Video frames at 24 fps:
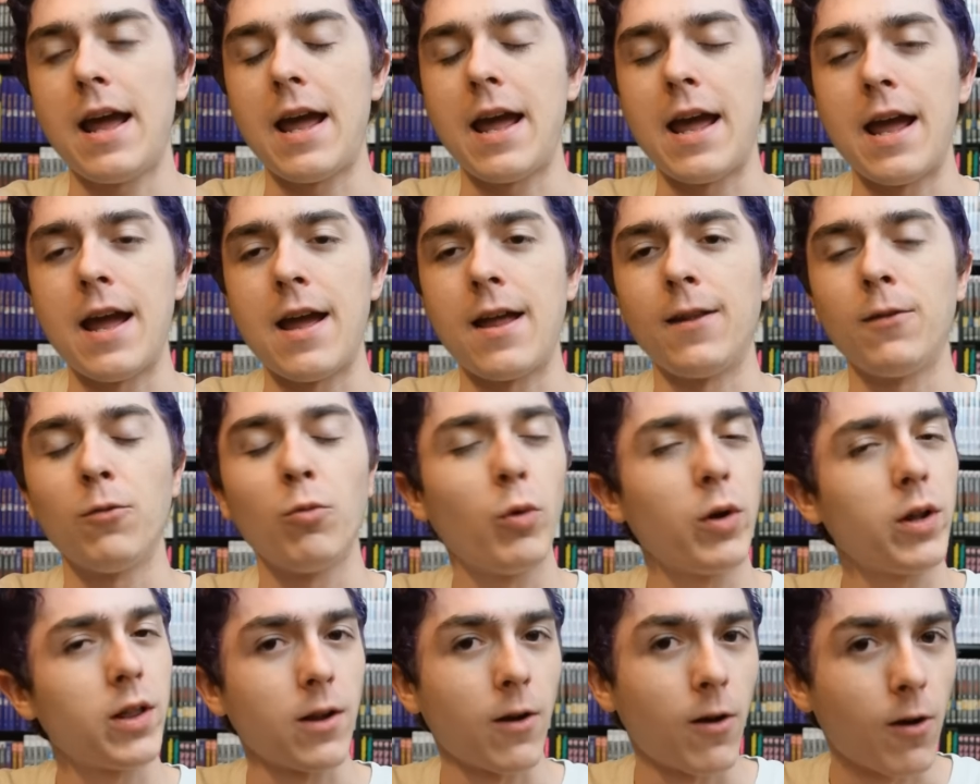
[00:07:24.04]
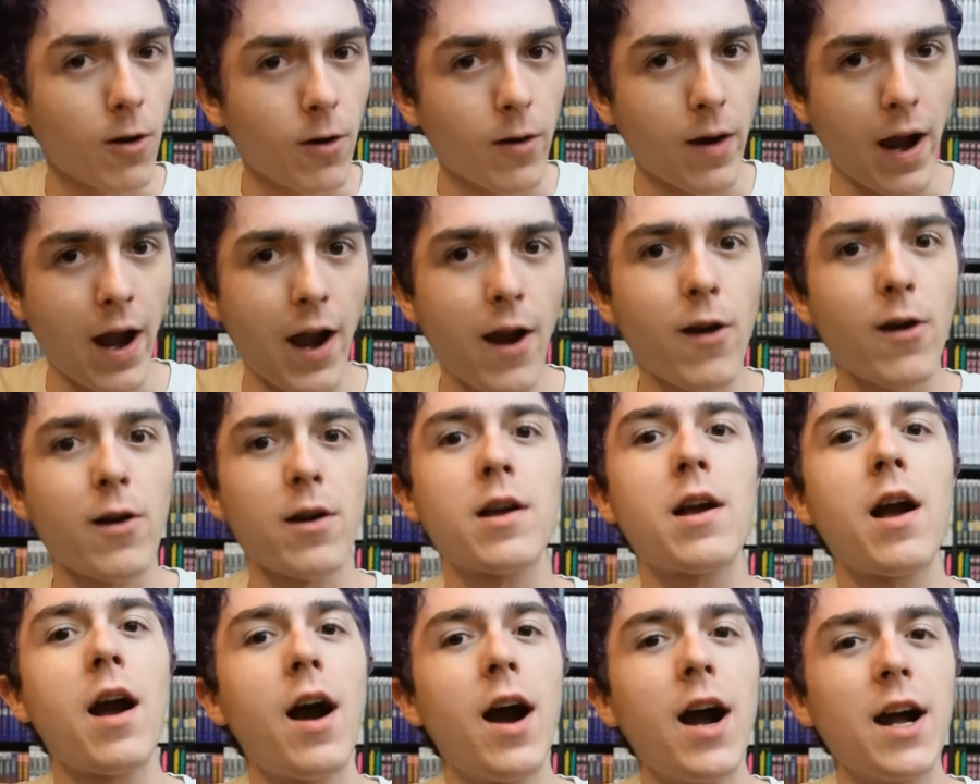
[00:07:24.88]
and with her
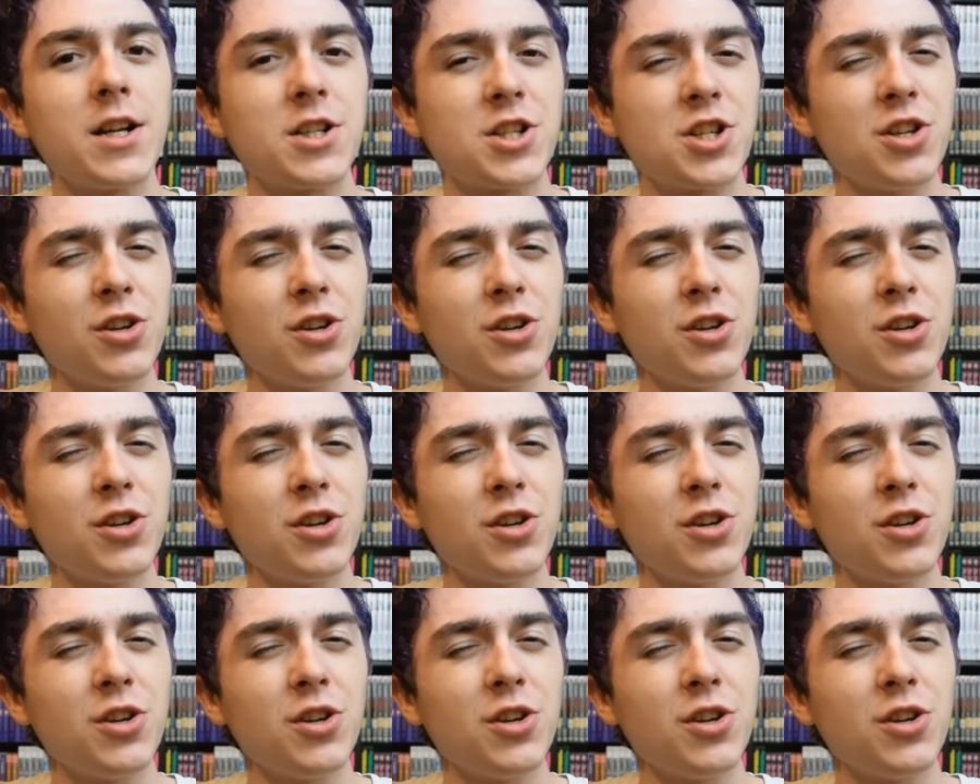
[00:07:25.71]
haircut,